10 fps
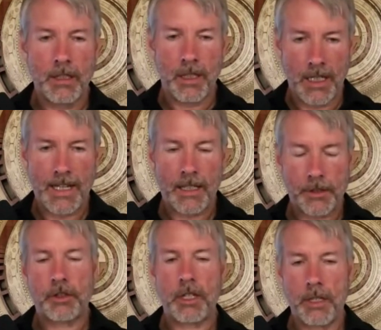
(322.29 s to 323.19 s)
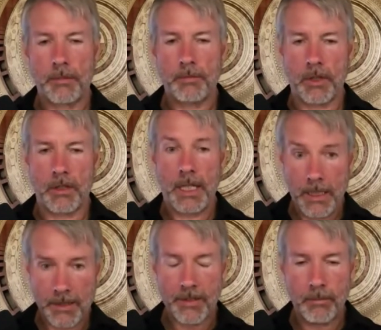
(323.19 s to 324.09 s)
last chapter, and
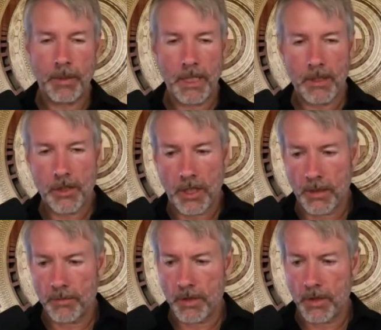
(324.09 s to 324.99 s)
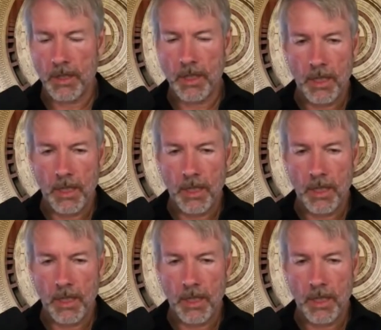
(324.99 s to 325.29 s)
it's the big chapter,